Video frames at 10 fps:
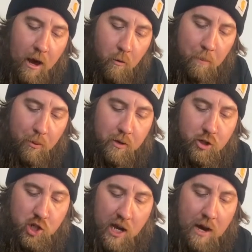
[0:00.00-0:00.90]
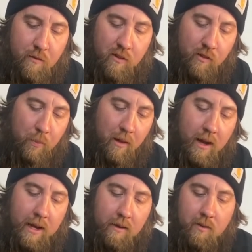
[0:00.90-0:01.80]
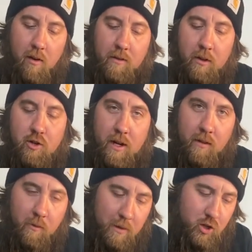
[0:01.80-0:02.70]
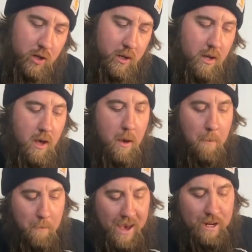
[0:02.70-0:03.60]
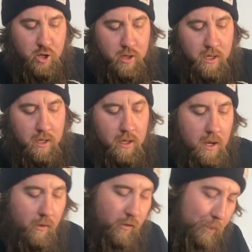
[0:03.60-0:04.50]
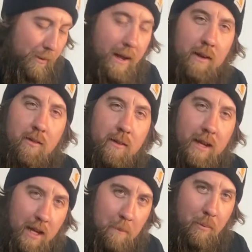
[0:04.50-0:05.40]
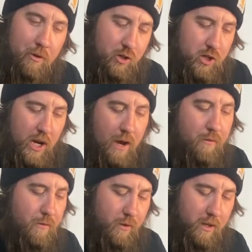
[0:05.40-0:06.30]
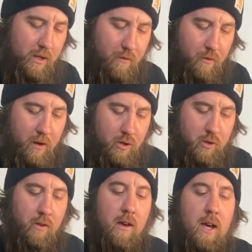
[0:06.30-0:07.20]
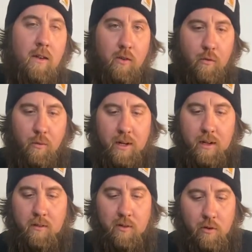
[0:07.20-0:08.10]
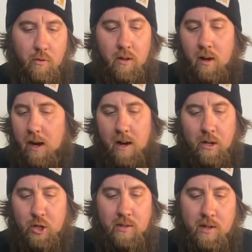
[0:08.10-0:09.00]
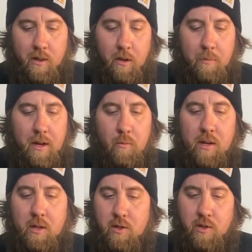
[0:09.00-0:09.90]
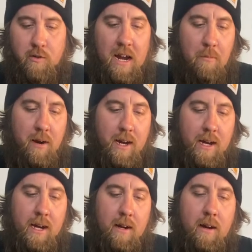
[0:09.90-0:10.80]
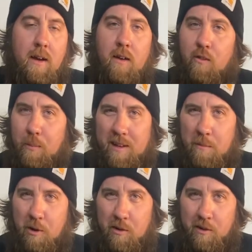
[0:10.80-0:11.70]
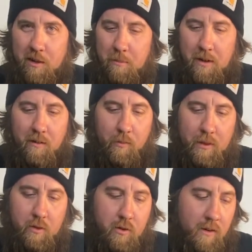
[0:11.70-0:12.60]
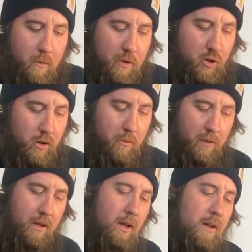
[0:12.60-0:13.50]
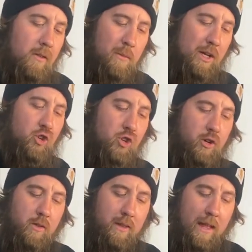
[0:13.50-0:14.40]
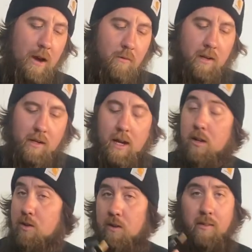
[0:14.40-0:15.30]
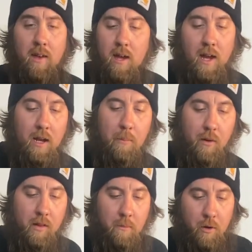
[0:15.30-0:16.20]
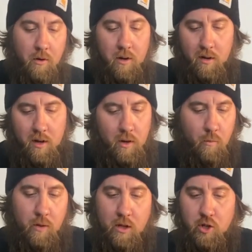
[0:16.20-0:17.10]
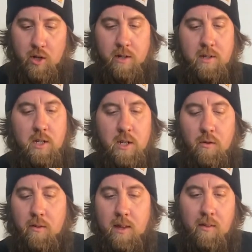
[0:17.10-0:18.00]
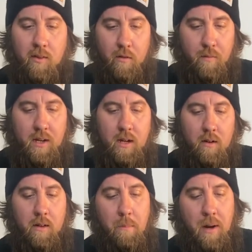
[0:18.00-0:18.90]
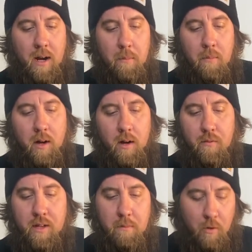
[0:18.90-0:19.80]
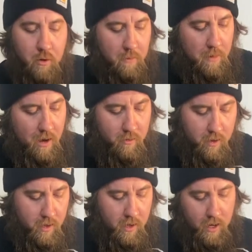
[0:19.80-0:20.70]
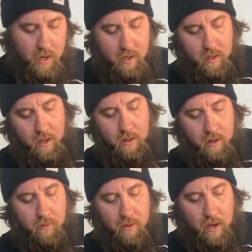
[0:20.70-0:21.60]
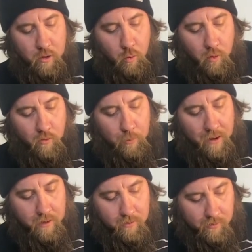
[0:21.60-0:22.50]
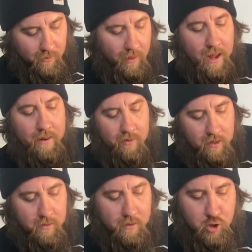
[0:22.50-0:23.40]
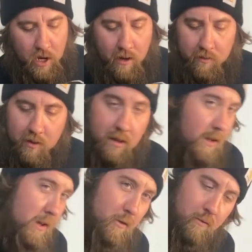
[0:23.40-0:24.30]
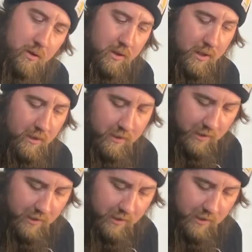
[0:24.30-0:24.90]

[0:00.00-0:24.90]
output shaft splines on the transmission match the splines on the input shaft for the differential. So if we need to adjust it a little bit, we can just grab right here, spin the motor a little bit, spin the transmission a little bit to make sure that that re-engages. And to put in the motor, we just use these little feet on the bottom of the motor mount, and then it's got corresponding slots here in the chassis. We're just going to